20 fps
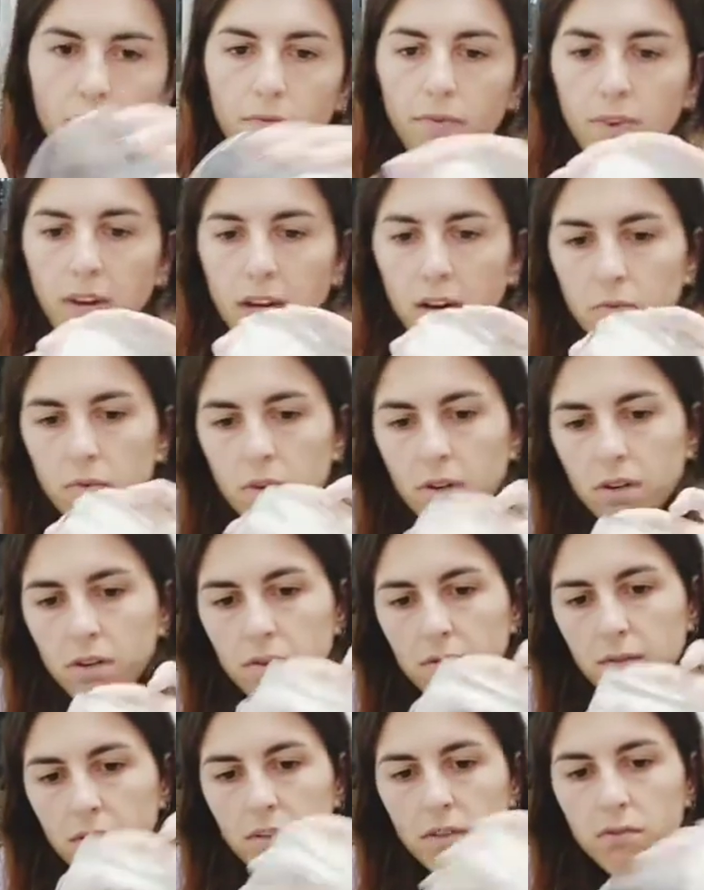
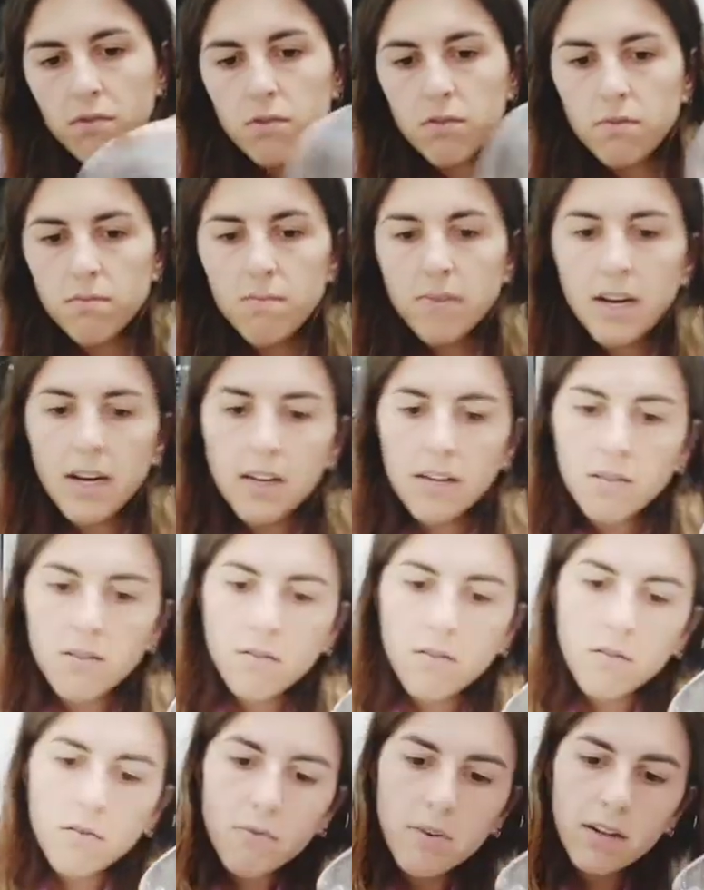flour, because mine,
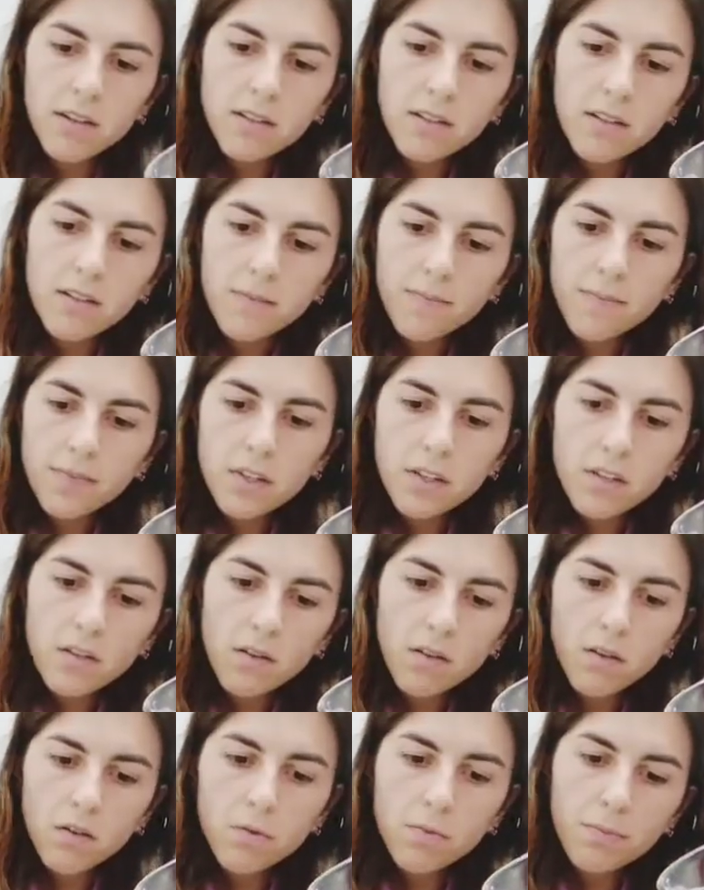otherwise,
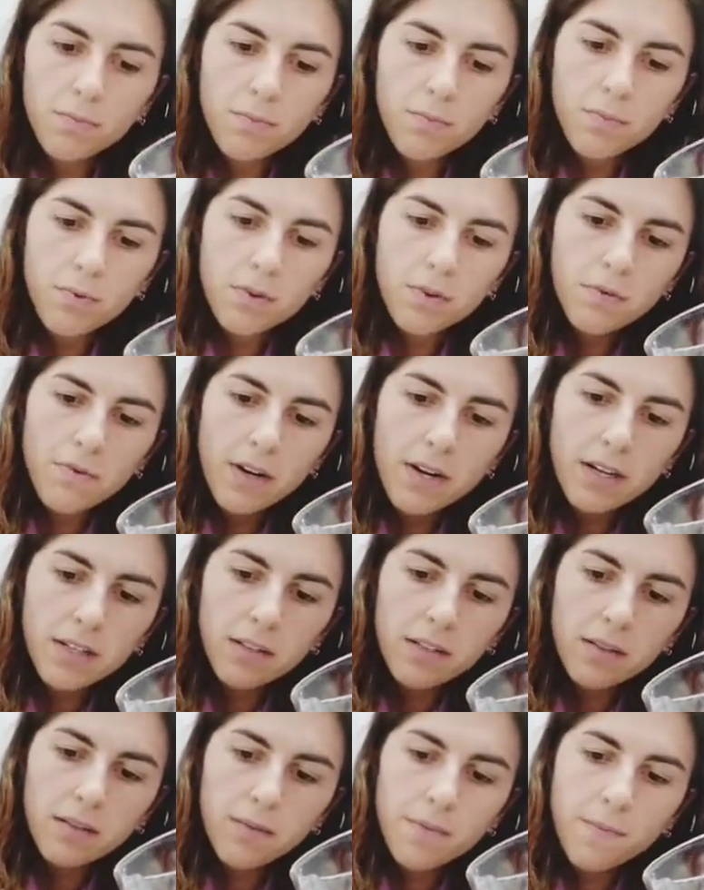it's not
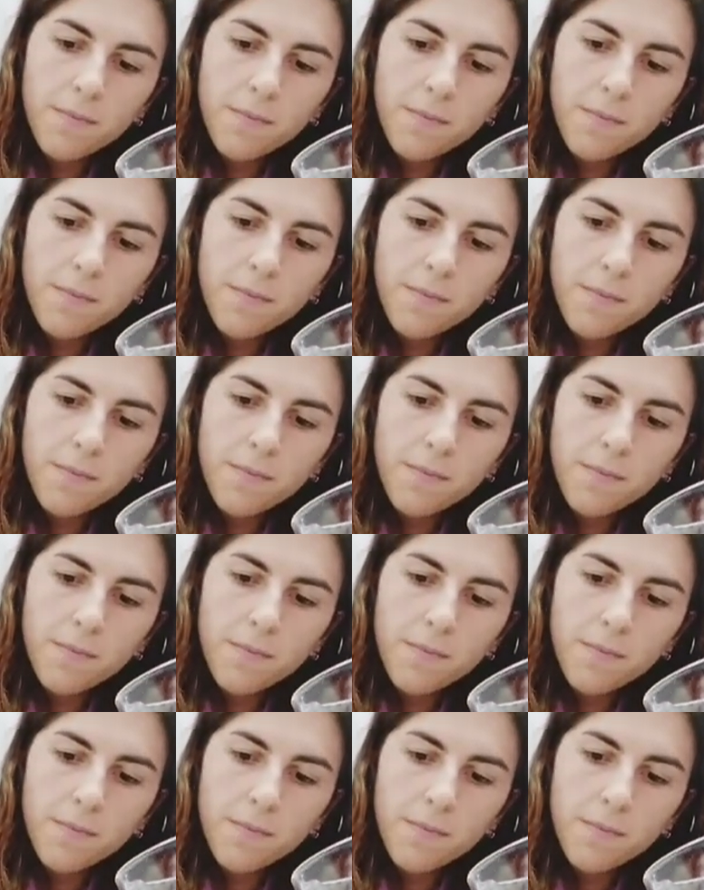perfect.